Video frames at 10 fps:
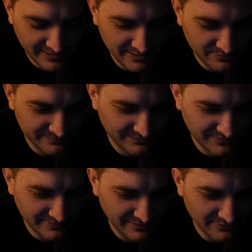Like
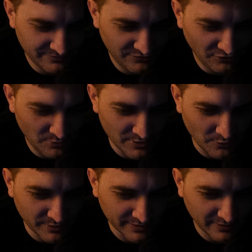you're so
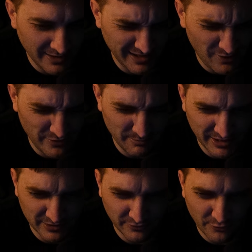annoying. Or I called him
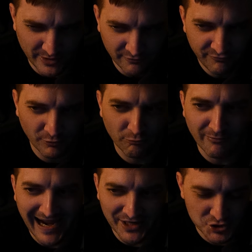like a little infill
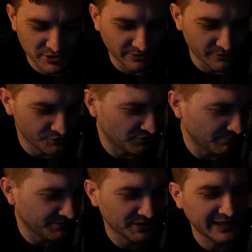rat shitter or
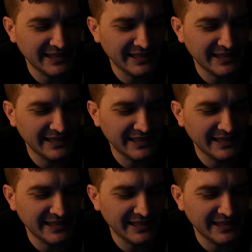something.